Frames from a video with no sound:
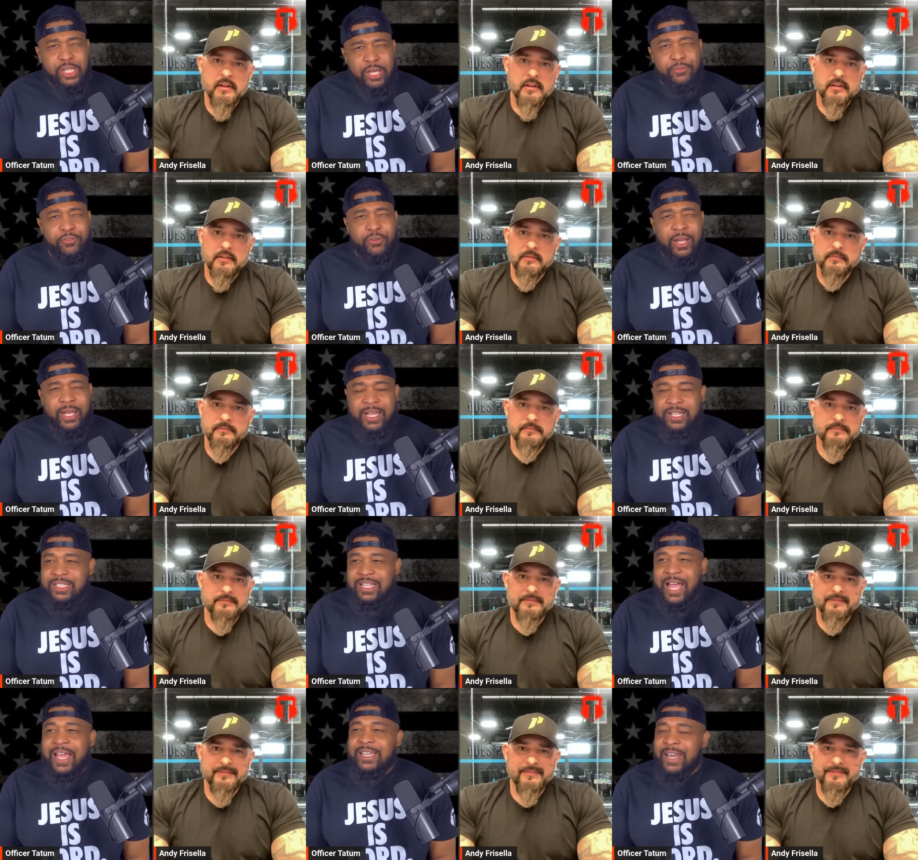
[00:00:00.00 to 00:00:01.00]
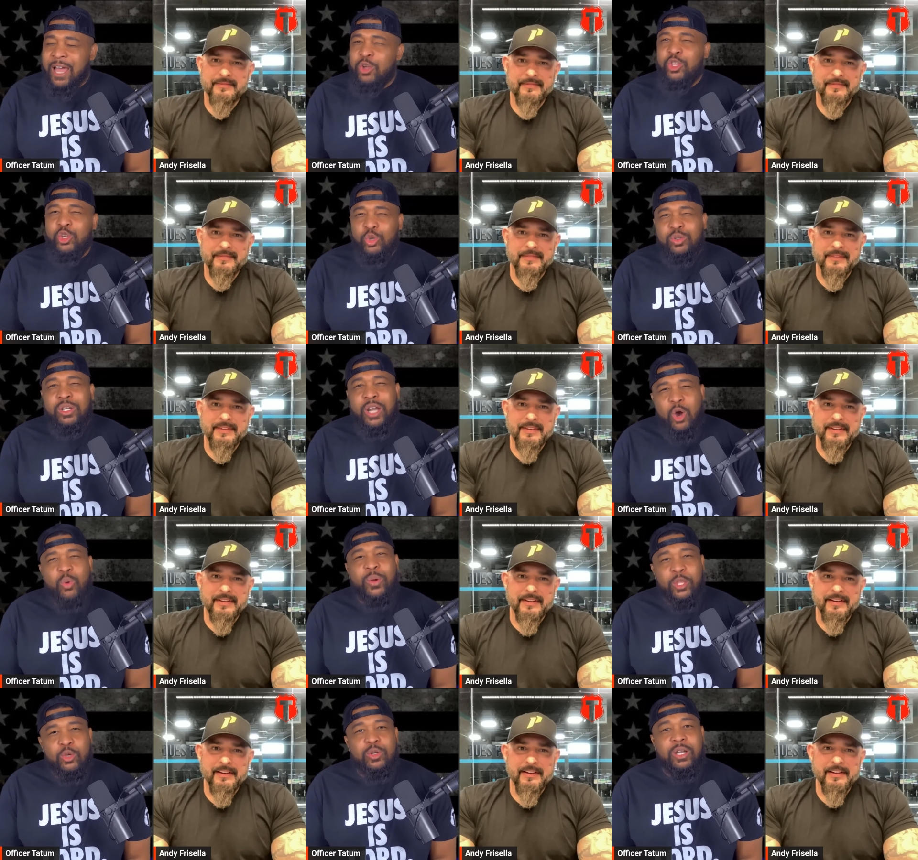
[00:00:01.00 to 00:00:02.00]
Speaker 1: different. It's like, no, you
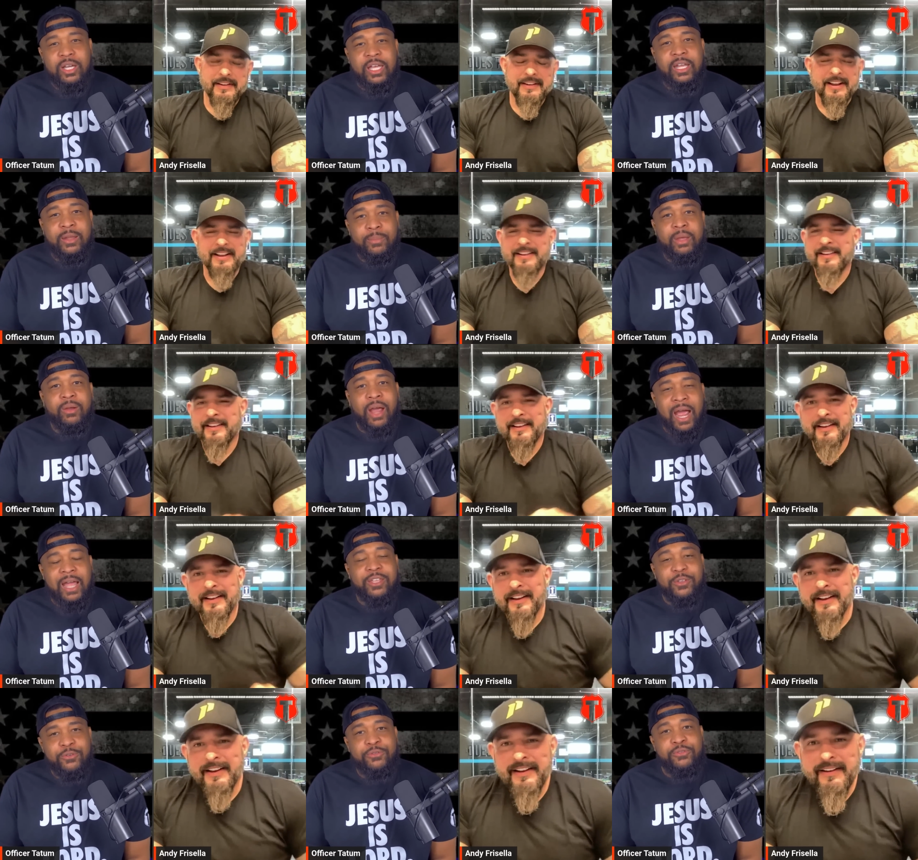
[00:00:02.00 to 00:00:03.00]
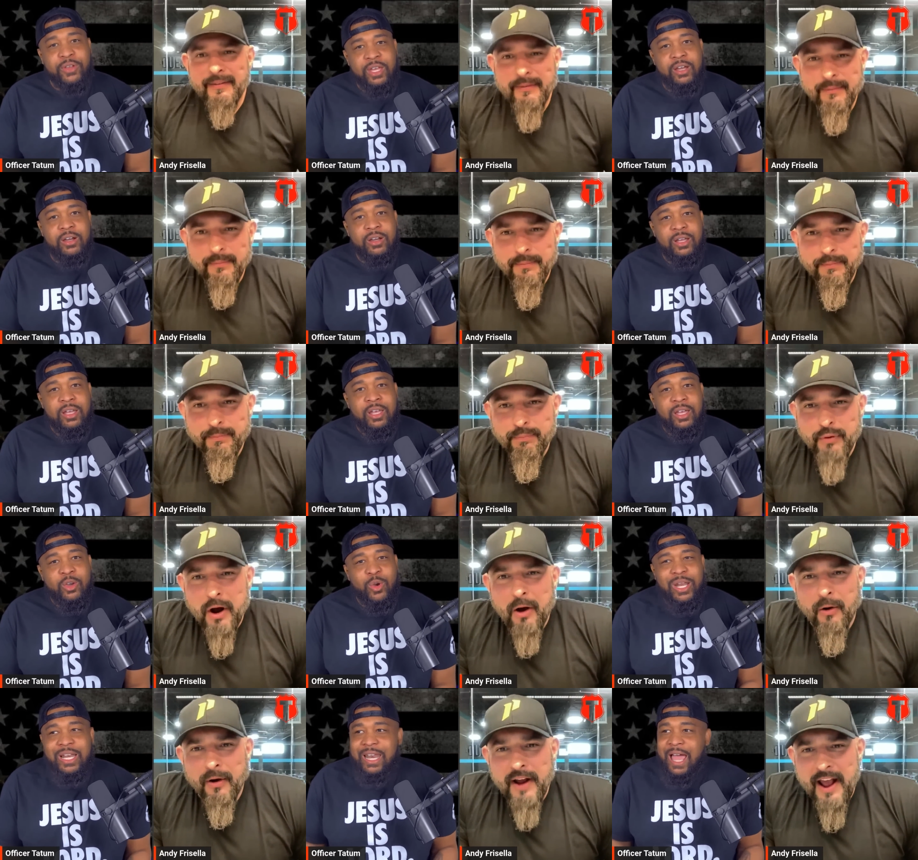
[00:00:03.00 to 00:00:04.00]
know when you look in the mirror how you feel.
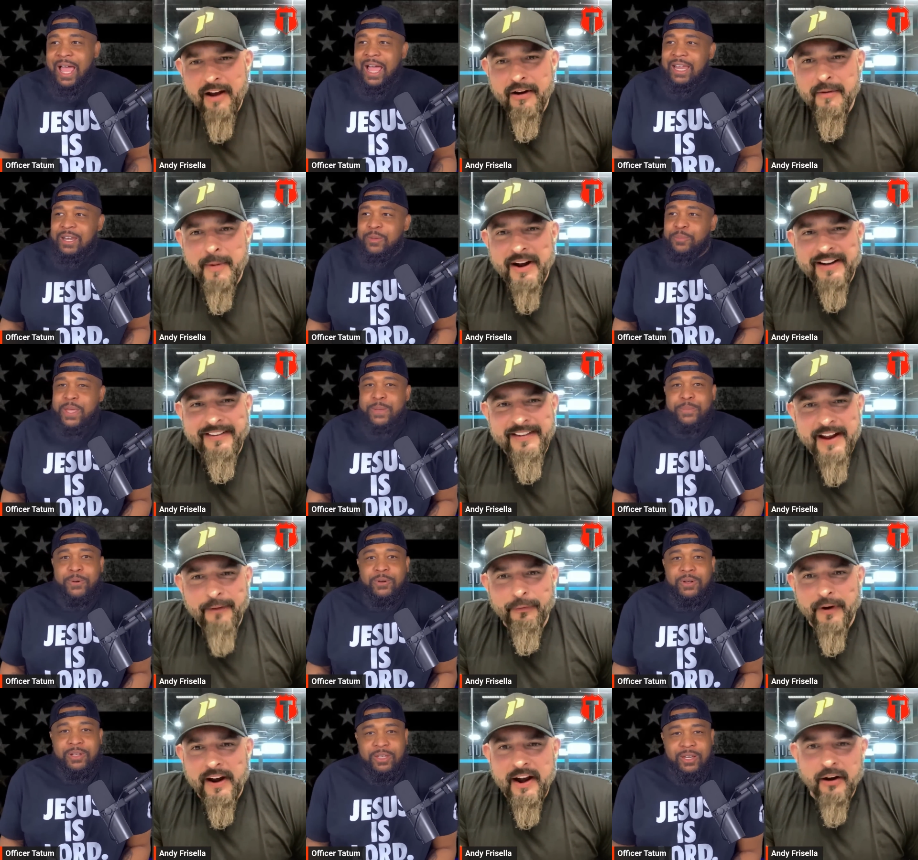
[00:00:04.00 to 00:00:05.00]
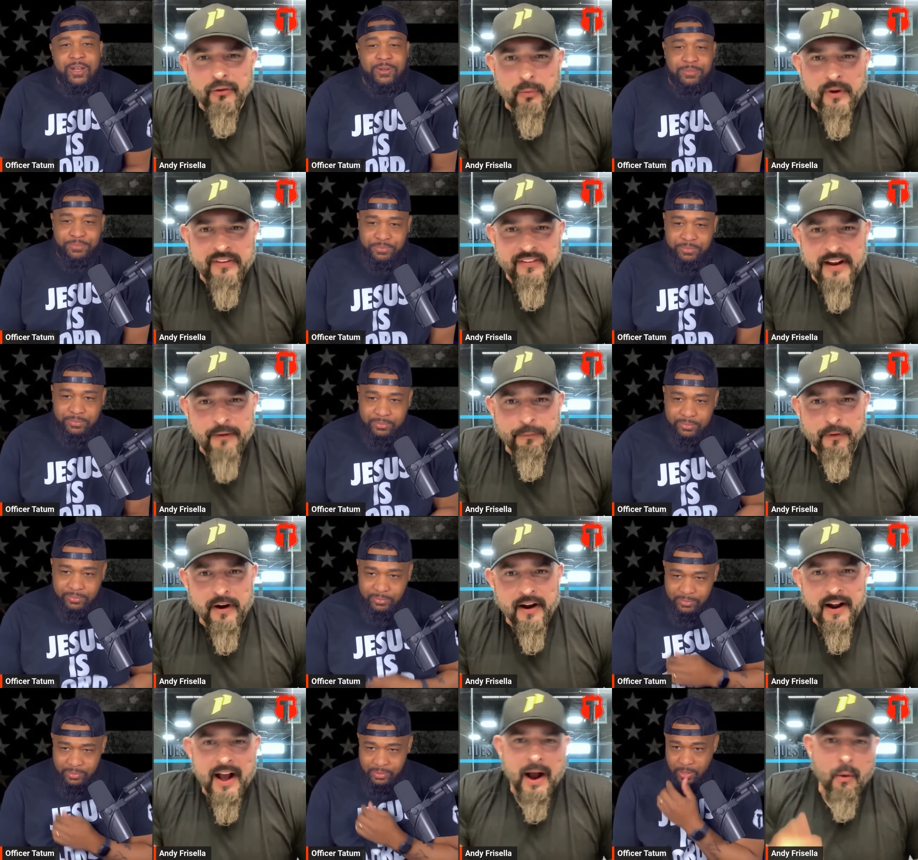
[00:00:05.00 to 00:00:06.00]
Bro, Quit lying to people. Different. Here's know? what's
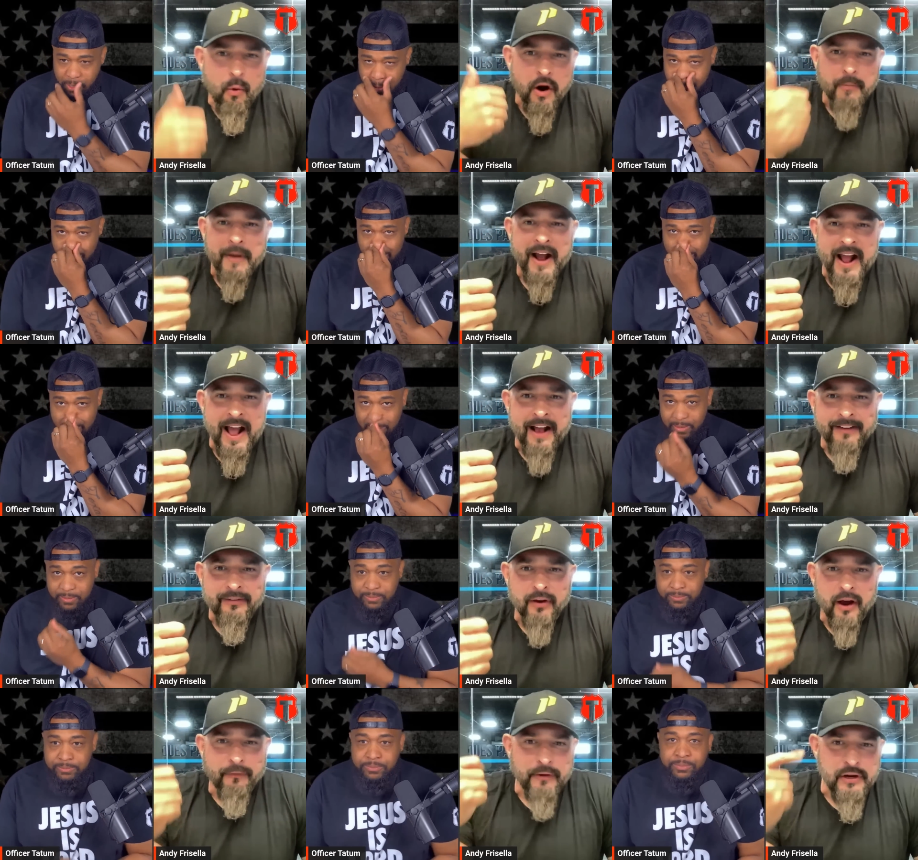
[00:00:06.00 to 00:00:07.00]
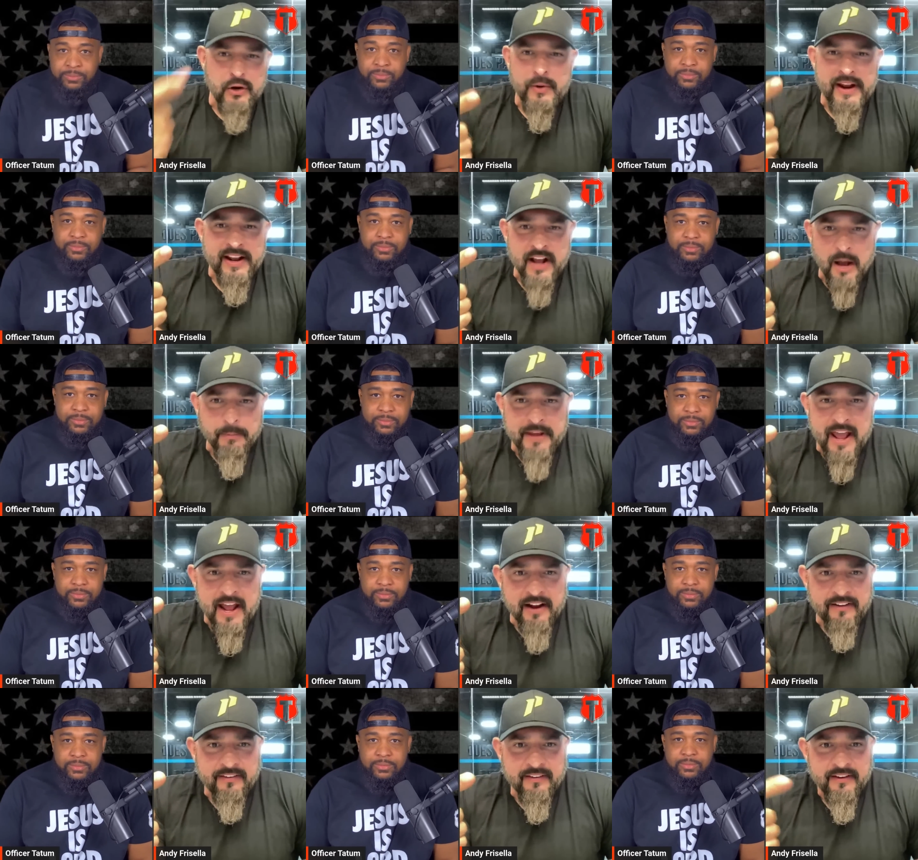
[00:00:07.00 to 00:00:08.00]
Speaker 2: different. I work my ass off and you eat
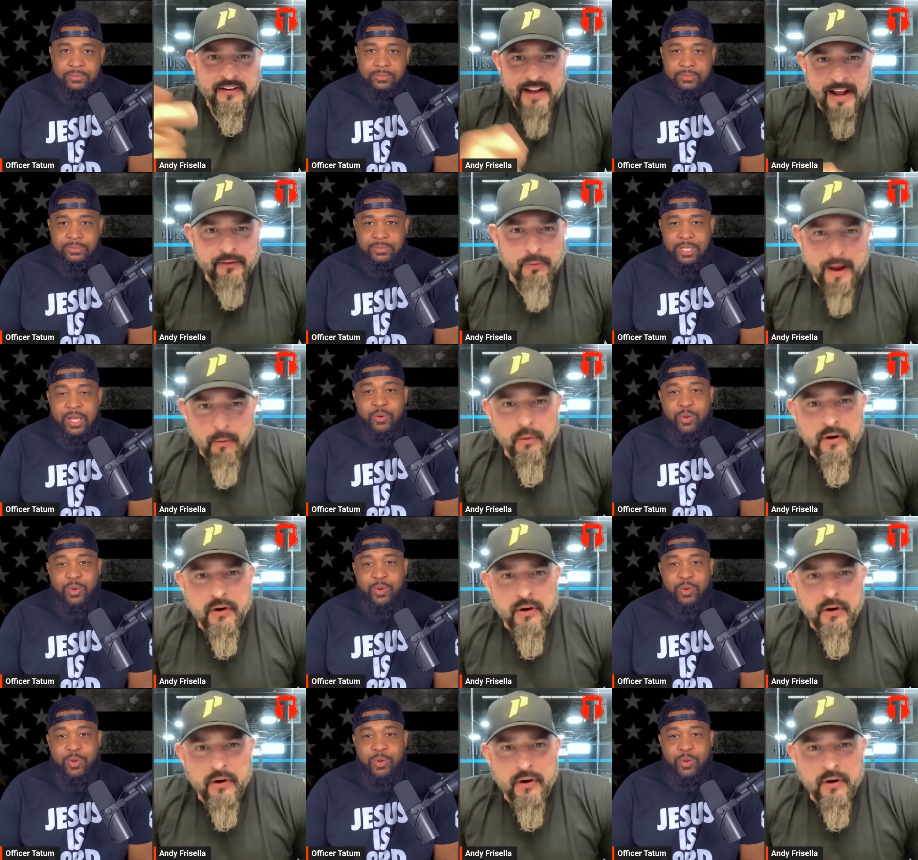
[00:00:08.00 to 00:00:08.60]
cupcakes. That's how